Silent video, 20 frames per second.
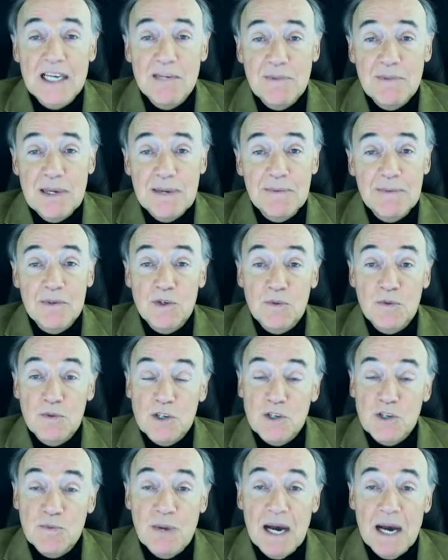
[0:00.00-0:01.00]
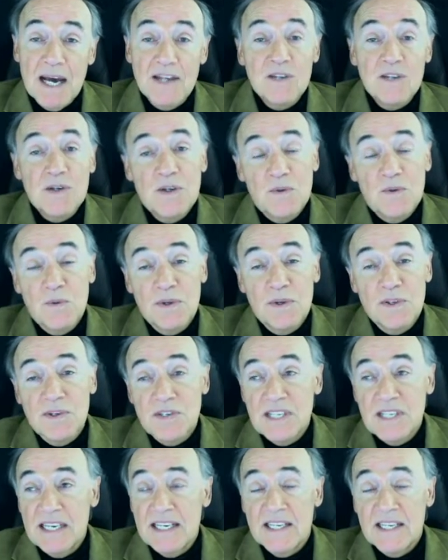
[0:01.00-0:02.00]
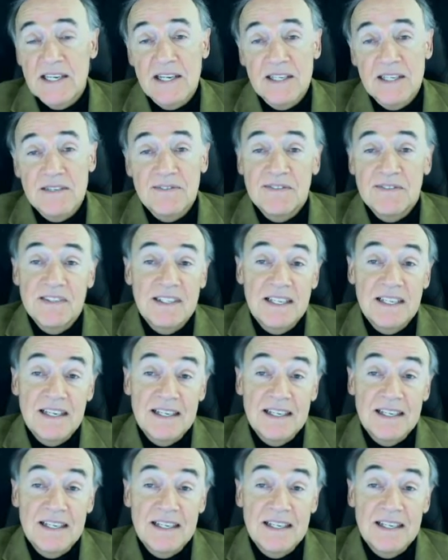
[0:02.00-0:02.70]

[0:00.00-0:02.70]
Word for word: going to be able to respond when there's any kind of